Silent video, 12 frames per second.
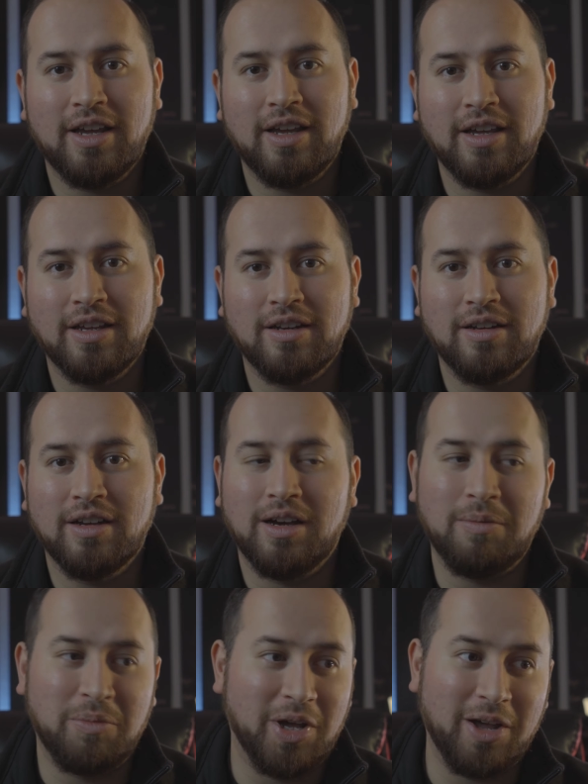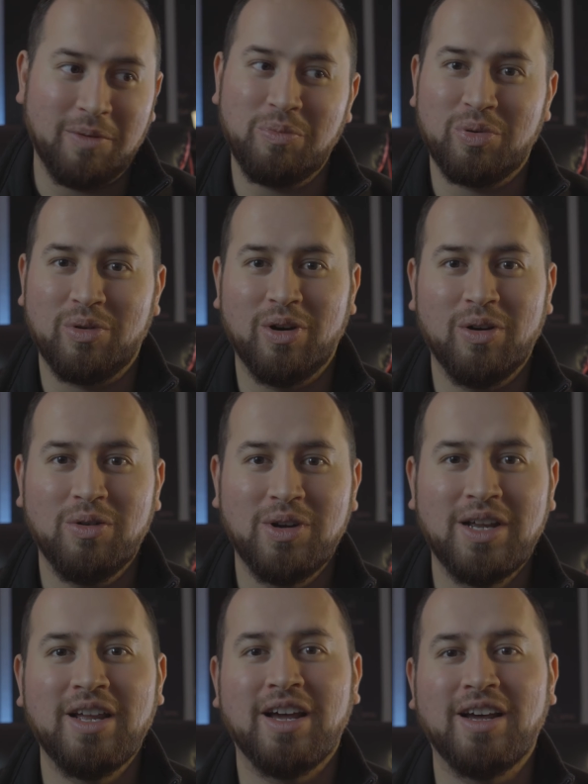And I'm not a pro
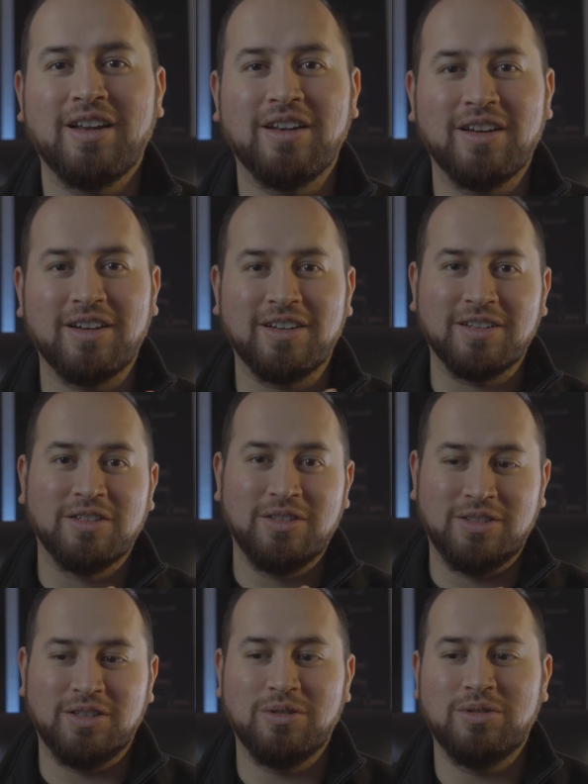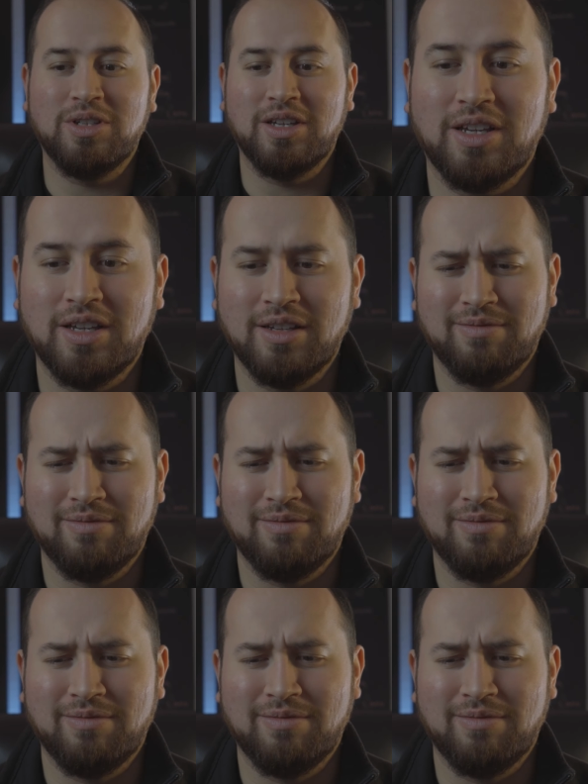at using